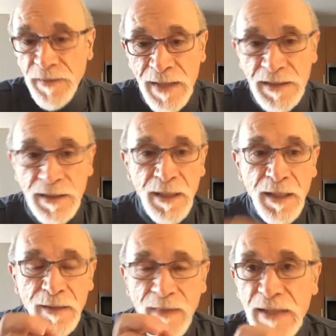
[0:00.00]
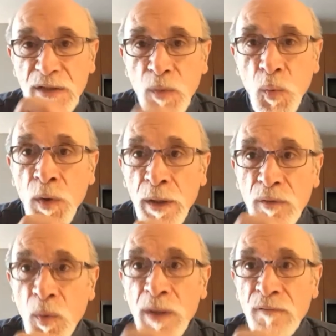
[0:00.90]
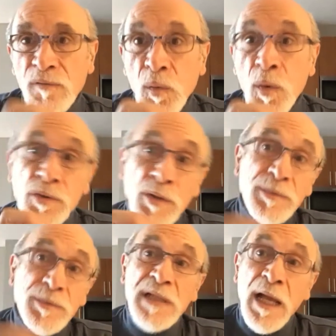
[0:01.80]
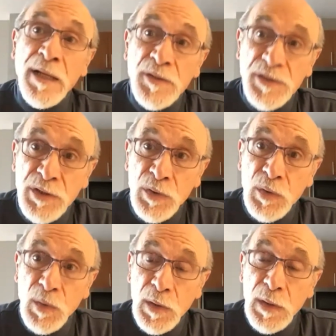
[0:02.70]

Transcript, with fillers: That's that's the work the wonderful wardrobe designers do.